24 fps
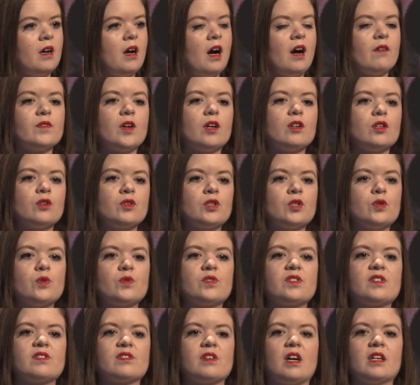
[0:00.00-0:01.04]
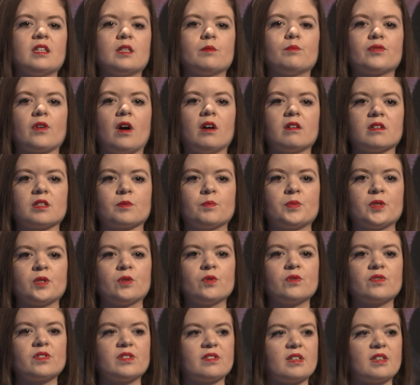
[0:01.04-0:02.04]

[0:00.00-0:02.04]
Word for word: of not only who's designing product, but who's